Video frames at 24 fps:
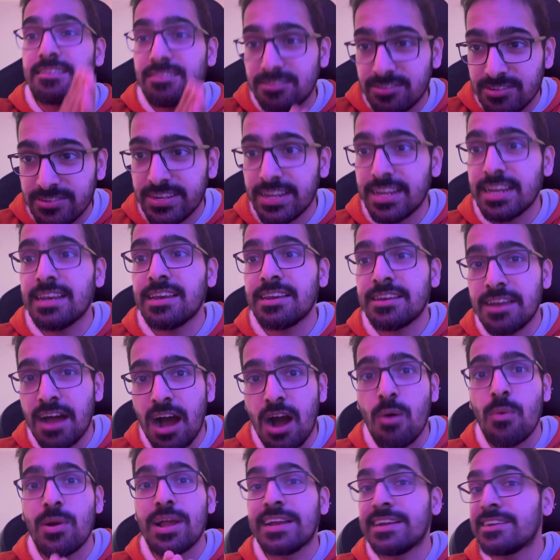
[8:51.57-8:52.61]
And till
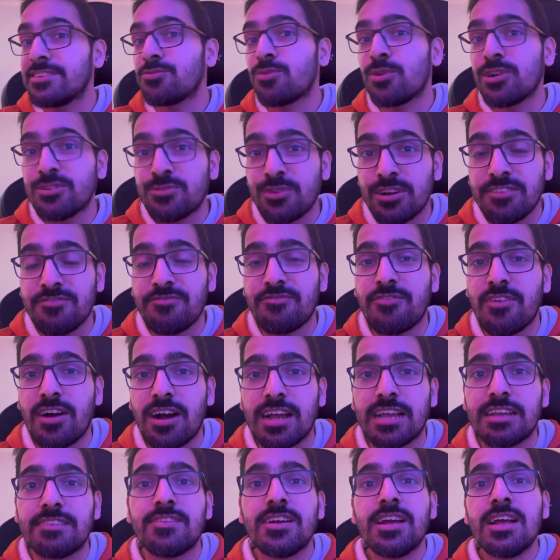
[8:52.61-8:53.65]
now, in
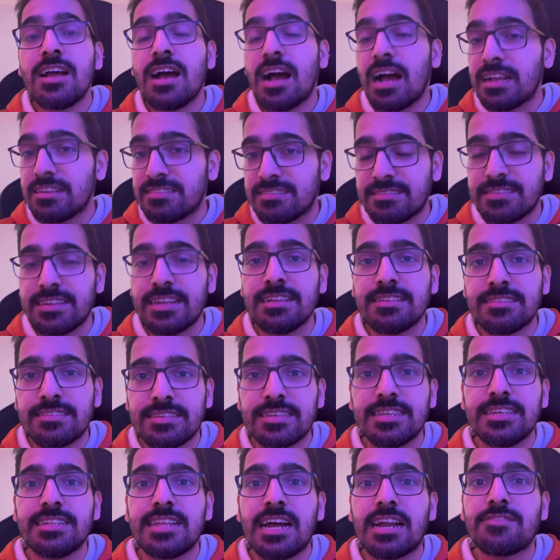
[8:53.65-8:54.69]
2025, I still
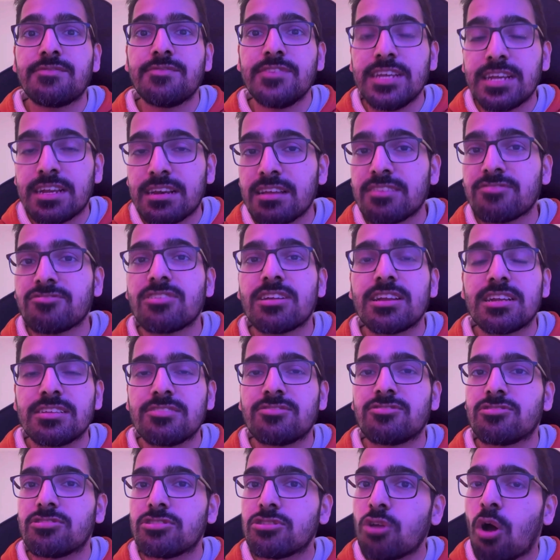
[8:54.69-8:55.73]
see that vCluster
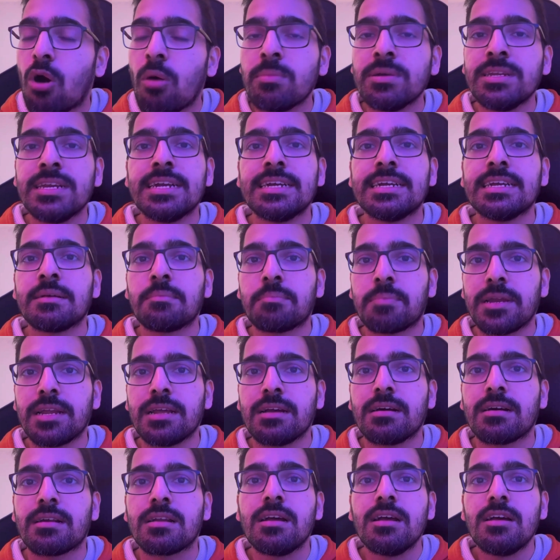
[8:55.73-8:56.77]
is dominating
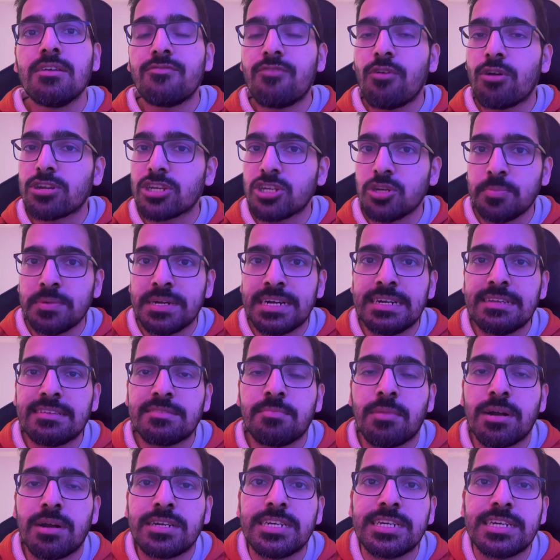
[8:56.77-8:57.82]
player for
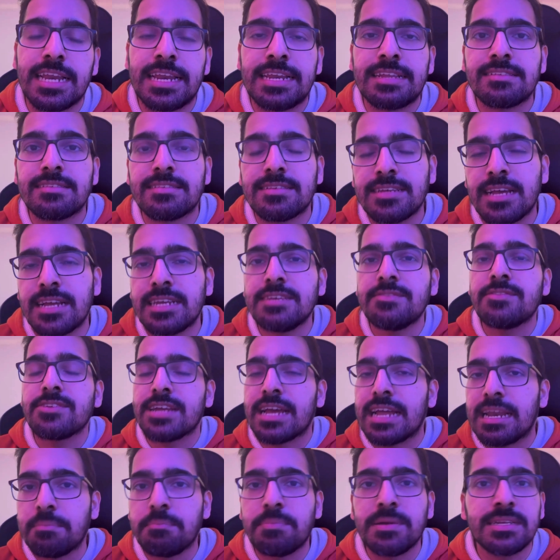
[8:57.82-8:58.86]
Kubernetes multi-tenancy and
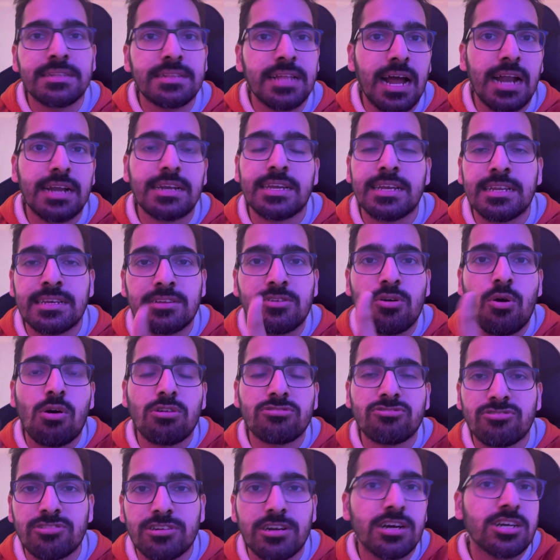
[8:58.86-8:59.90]
even helping that in
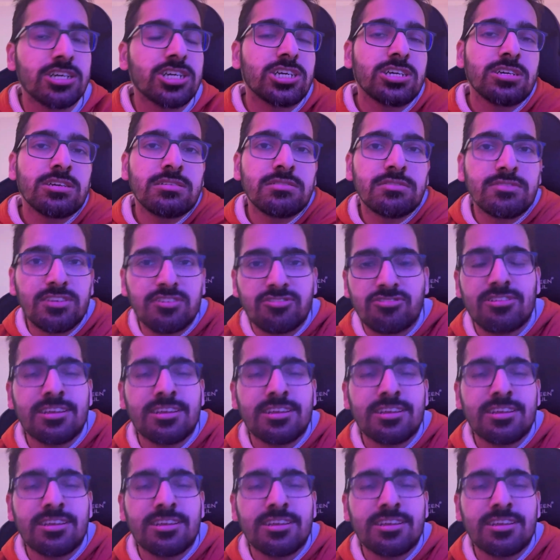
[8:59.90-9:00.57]
cost reduction,